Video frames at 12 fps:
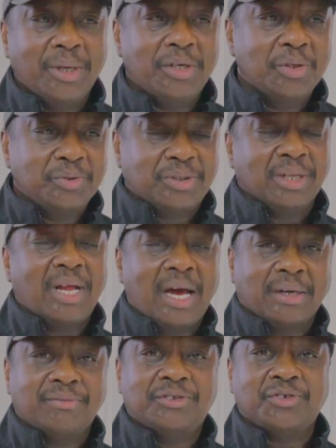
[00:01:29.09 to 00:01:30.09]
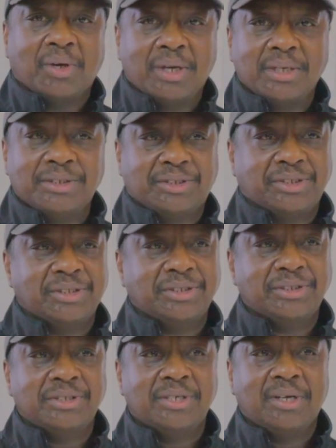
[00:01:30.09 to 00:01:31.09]
used a lot of drugs and
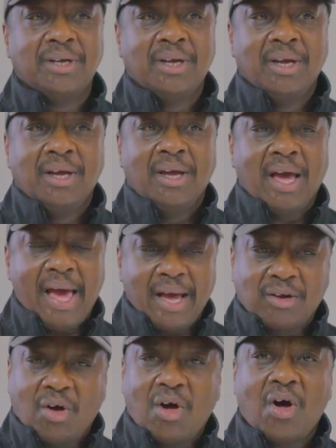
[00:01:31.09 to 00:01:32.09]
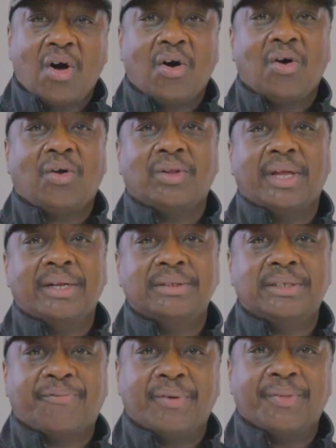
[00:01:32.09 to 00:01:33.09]
alcohol
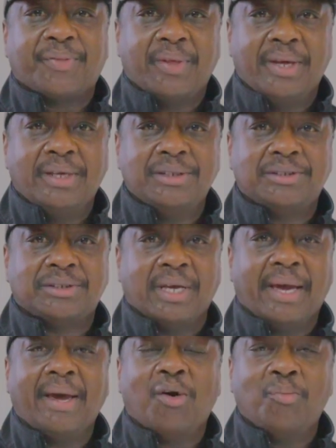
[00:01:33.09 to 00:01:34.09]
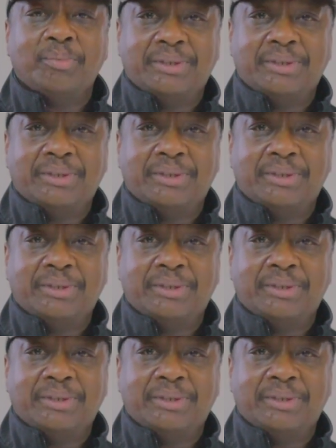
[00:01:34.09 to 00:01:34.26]
and different things to help